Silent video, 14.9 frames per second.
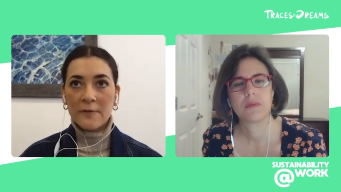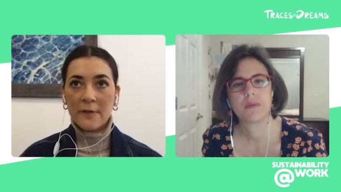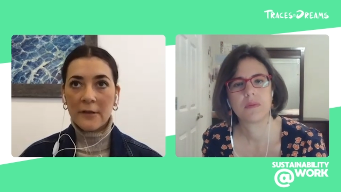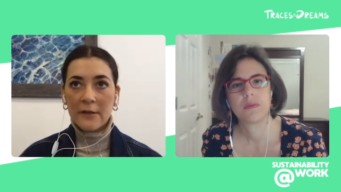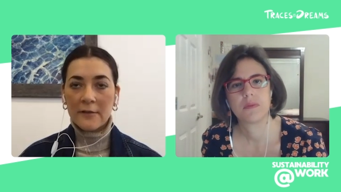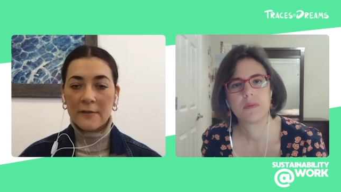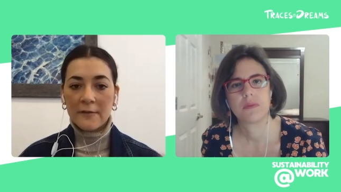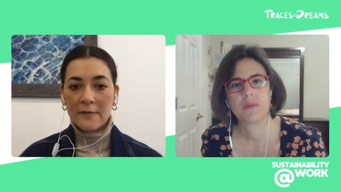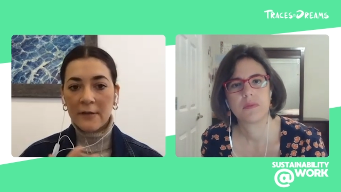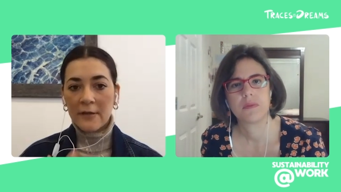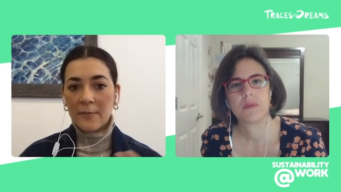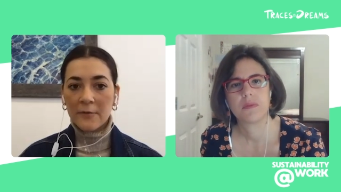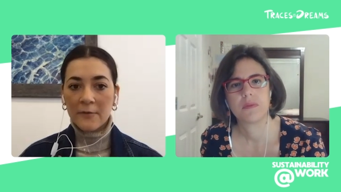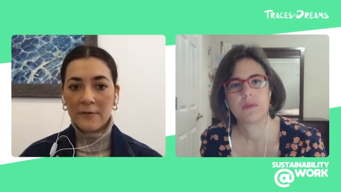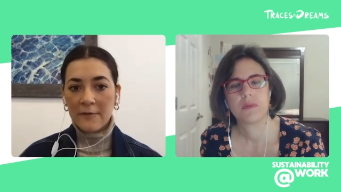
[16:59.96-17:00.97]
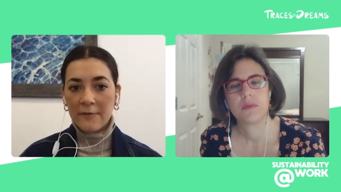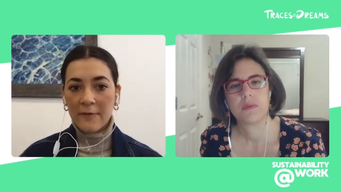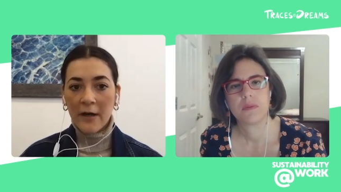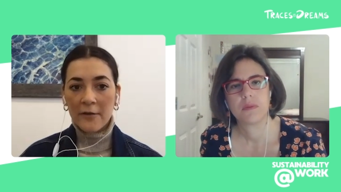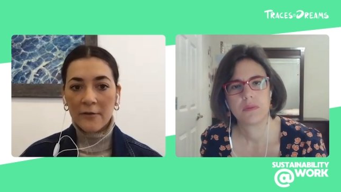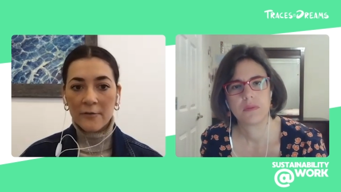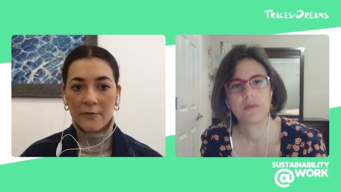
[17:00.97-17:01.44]
Speaker 1: uh, sustainability
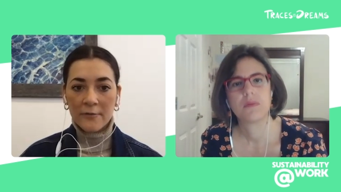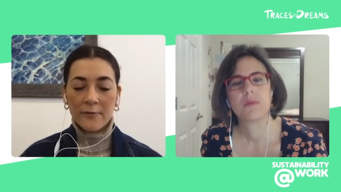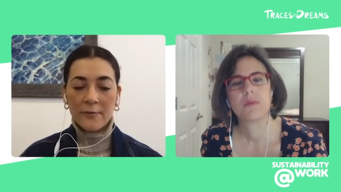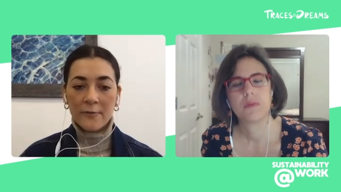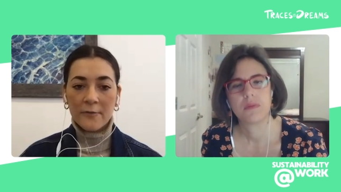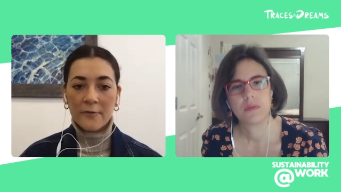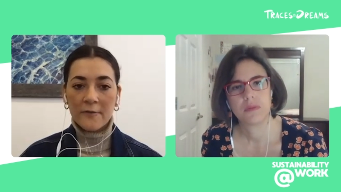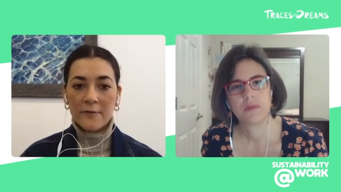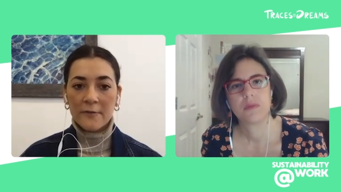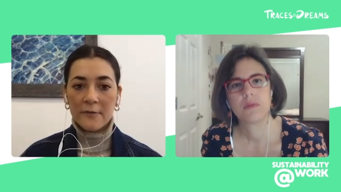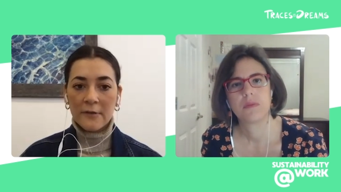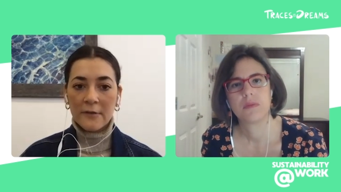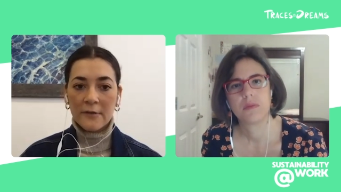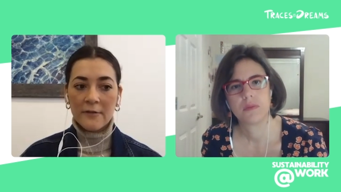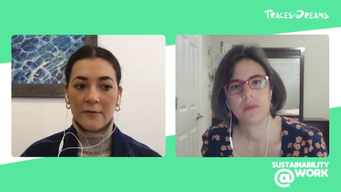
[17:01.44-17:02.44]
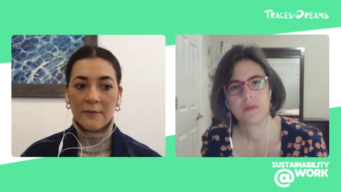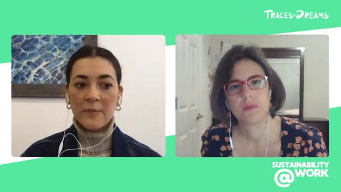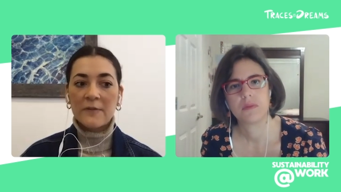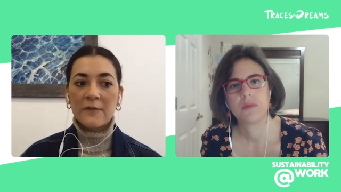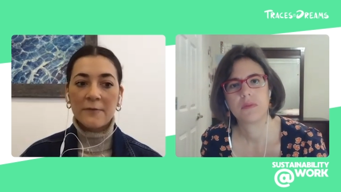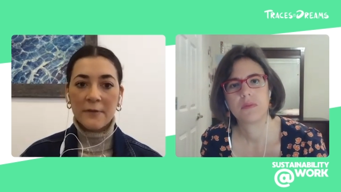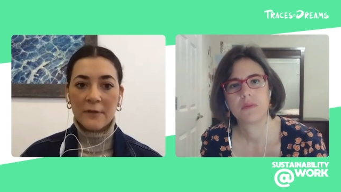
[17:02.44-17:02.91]
values to this the
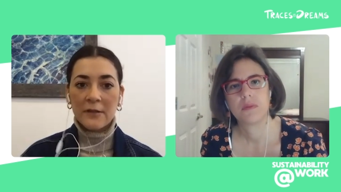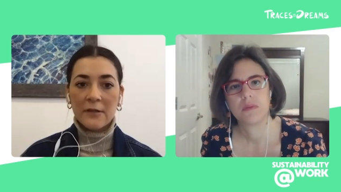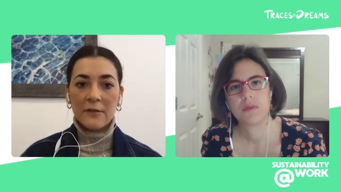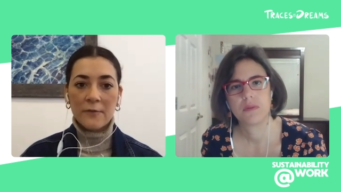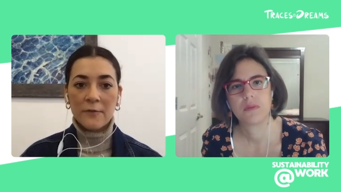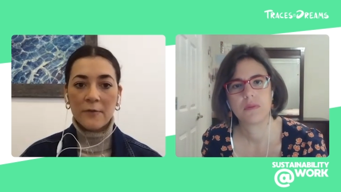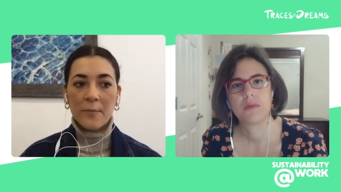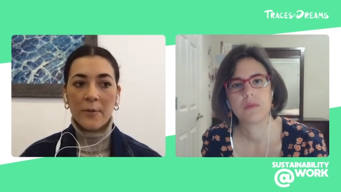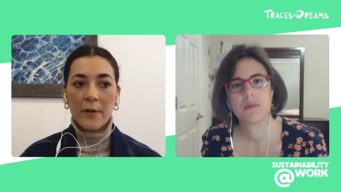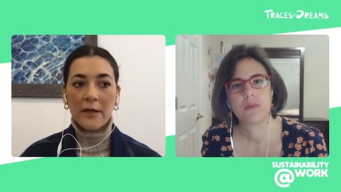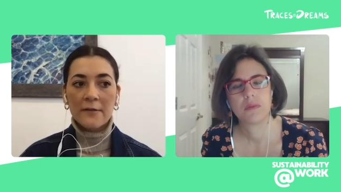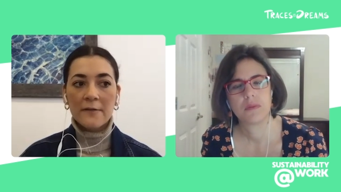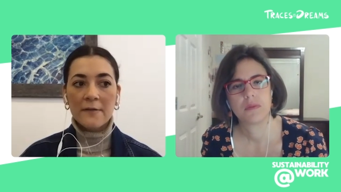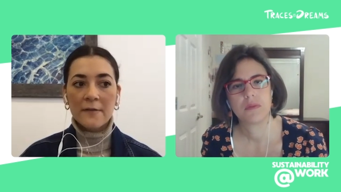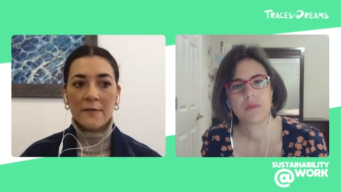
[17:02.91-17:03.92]
specifically to the brands,